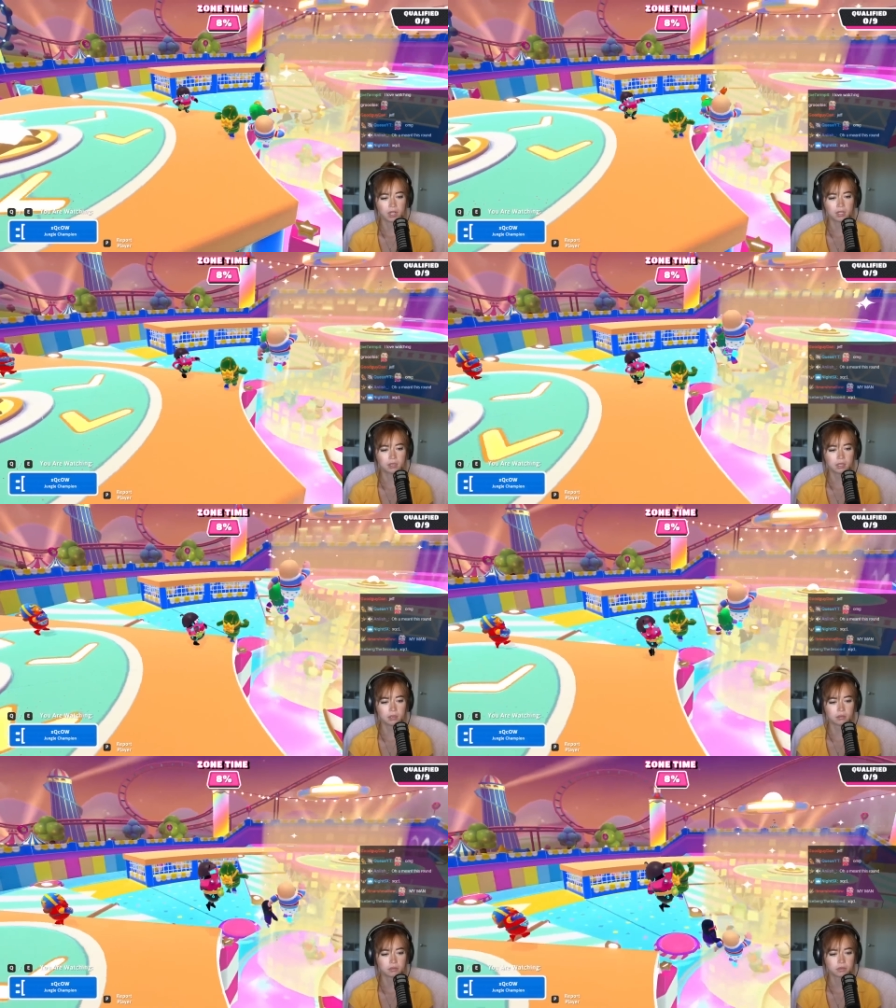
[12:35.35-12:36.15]
Why did he leave?
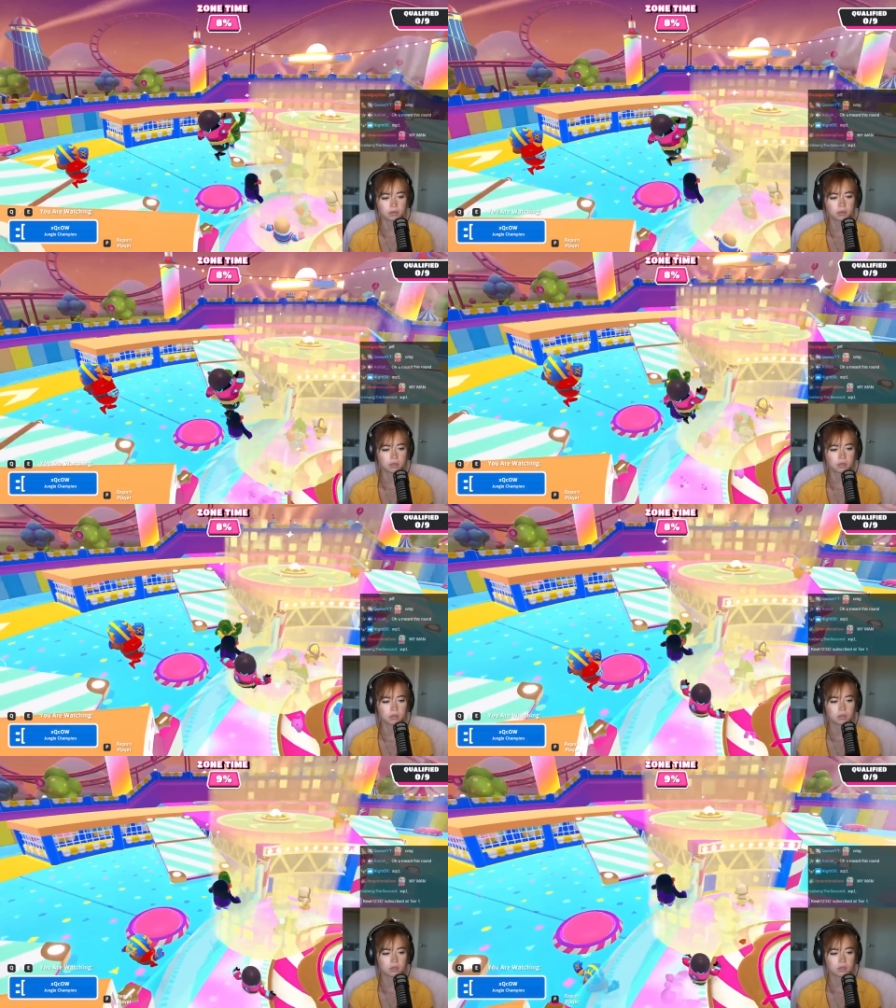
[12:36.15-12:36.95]
Like, it's like
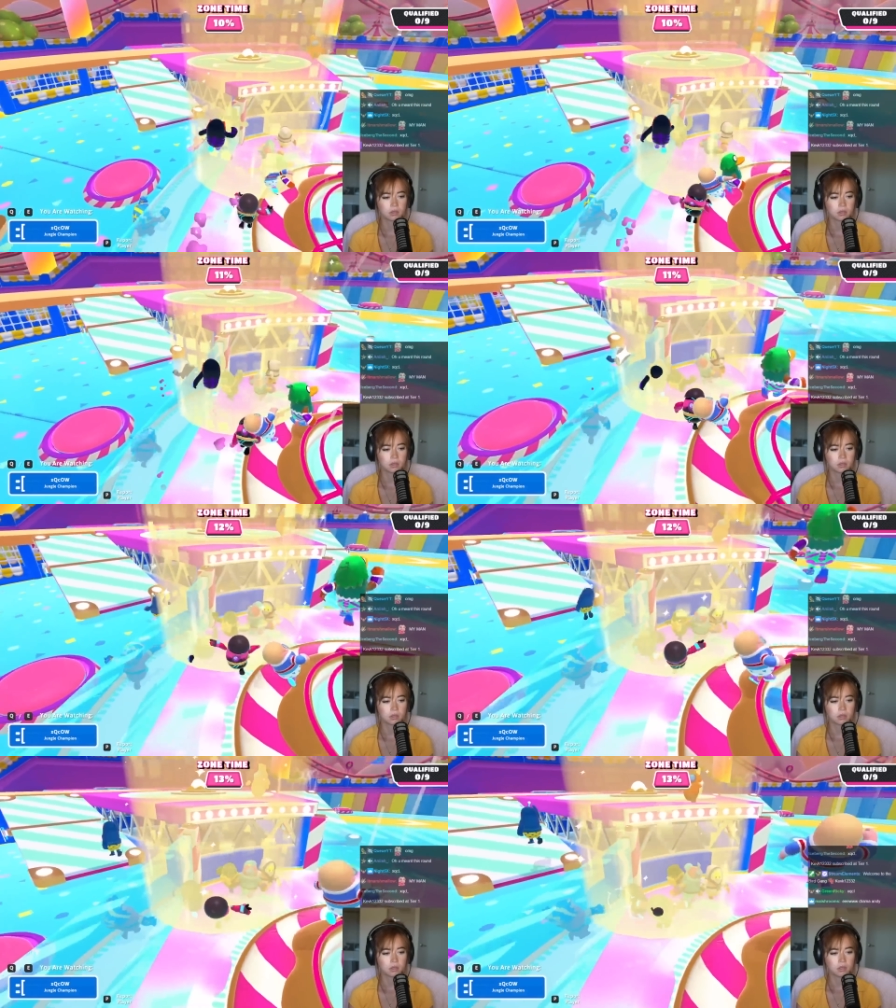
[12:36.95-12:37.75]
Fortnite.
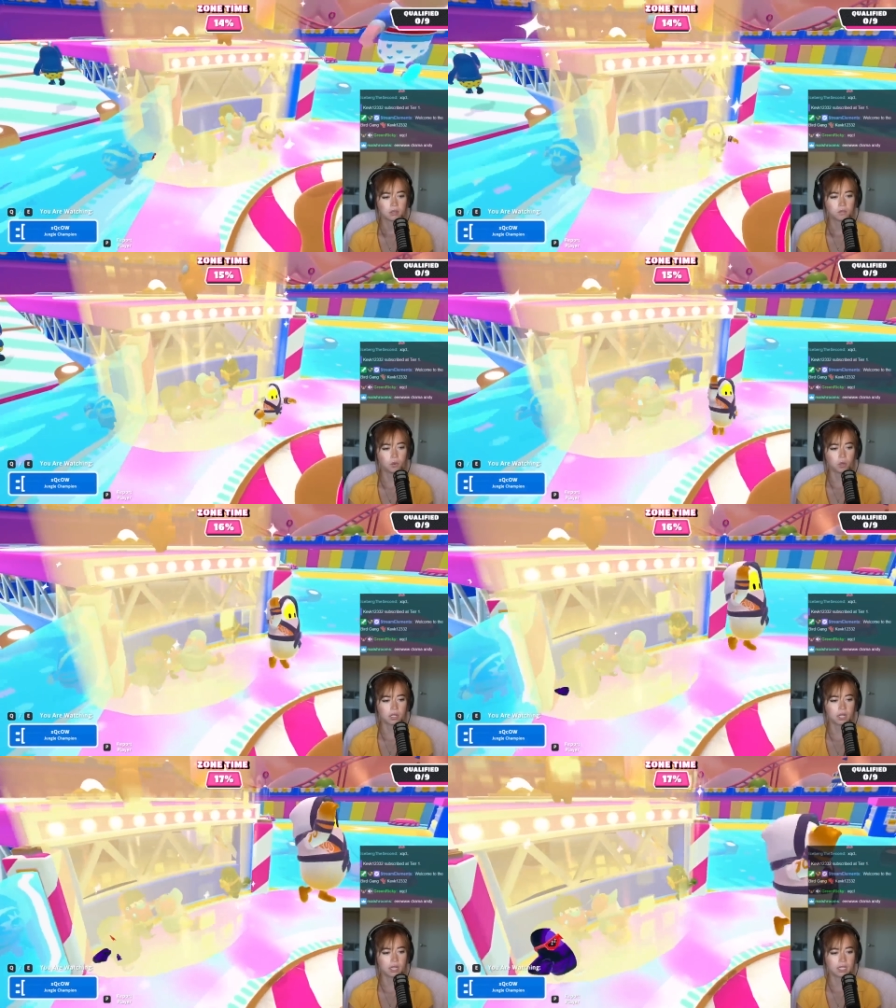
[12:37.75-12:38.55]

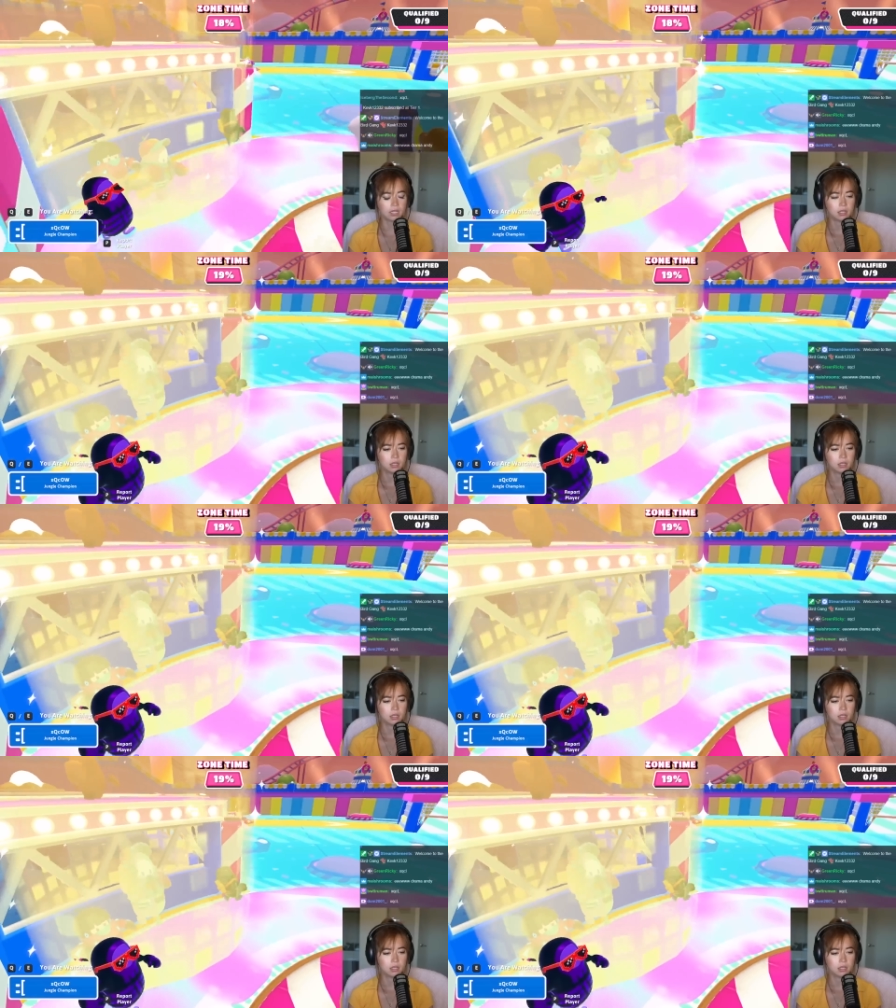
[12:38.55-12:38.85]
Fortnite.